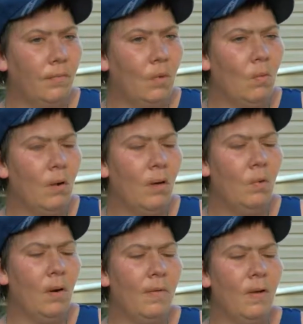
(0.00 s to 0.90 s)
Well,
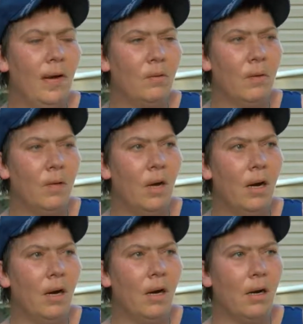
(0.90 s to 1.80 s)
whoever has my
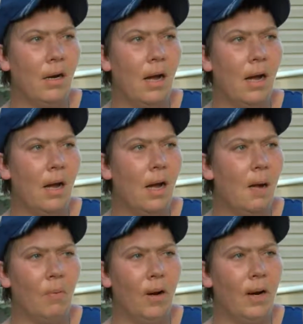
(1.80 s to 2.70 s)
daughter, I
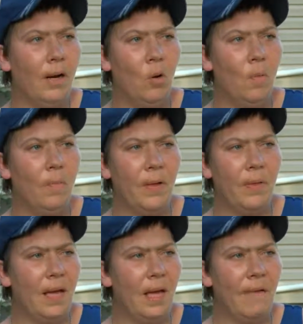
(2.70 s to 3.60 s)
pray and hope that
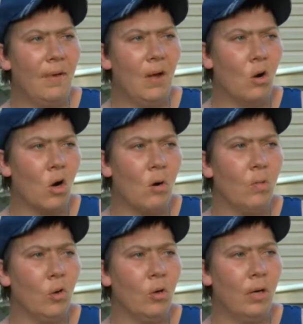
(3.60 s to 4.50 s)
they have not harmed
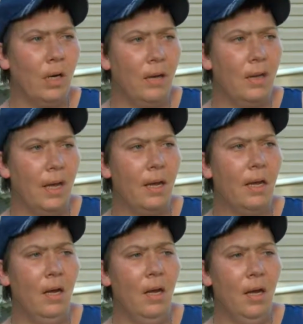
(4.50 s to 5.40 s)
her and they
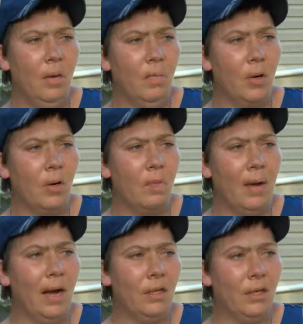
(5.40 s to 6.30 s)
bring her
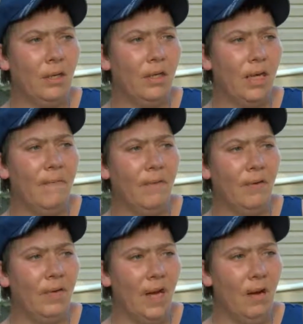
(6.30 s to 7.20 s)
back to us safe
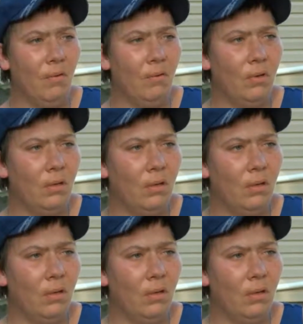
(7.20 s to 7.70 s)
and sound.